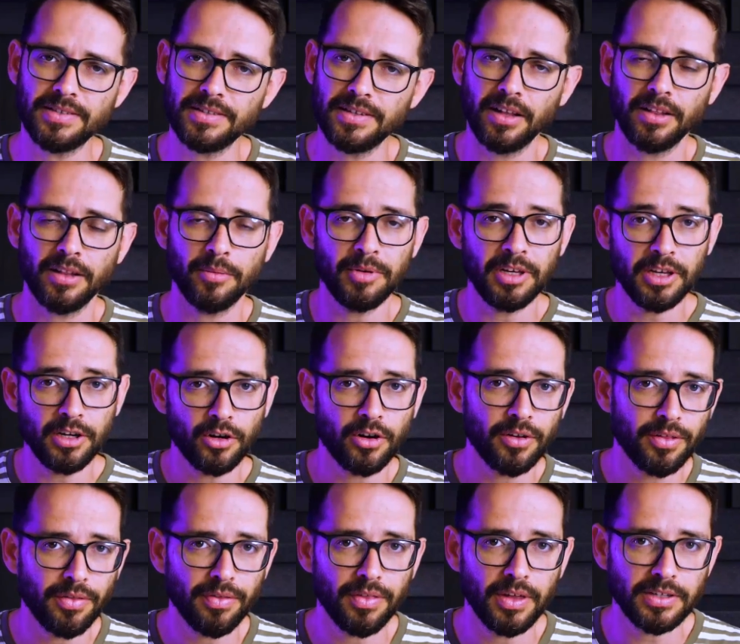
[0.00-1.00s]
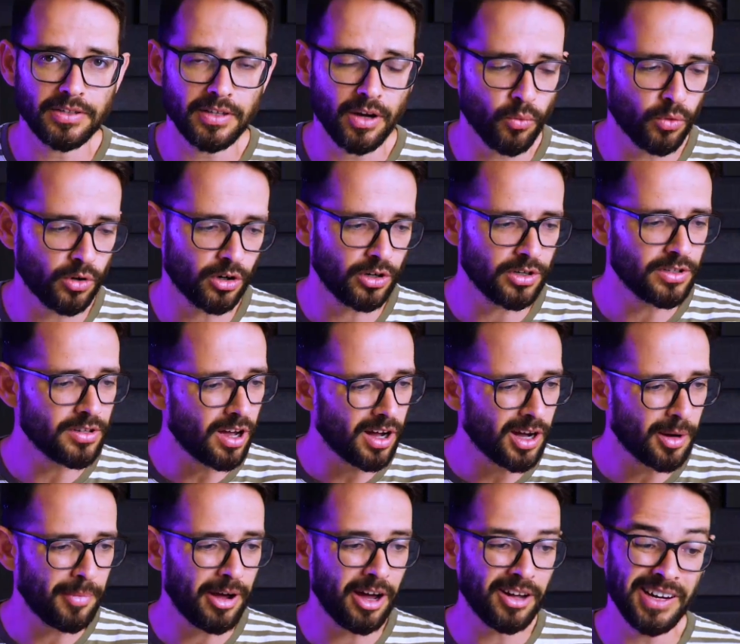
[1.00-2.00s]
tell them here are the things that we're going to talk
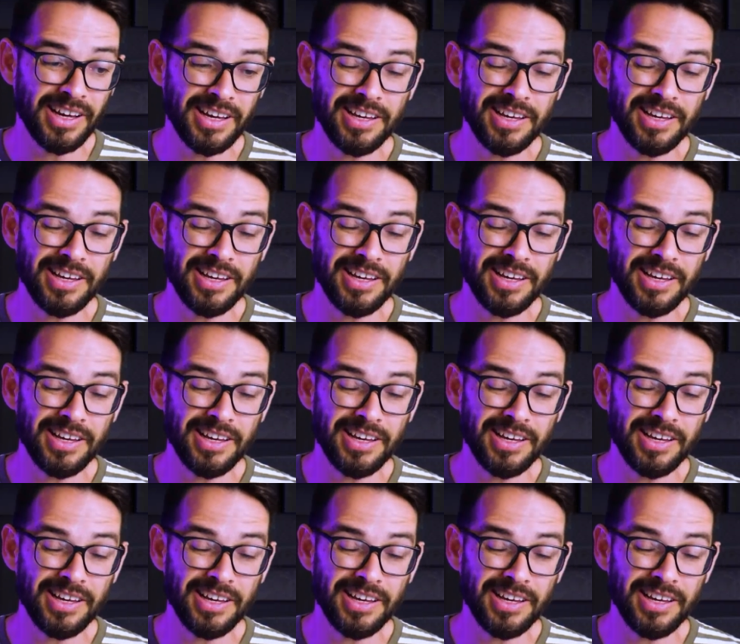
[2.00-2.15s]
about,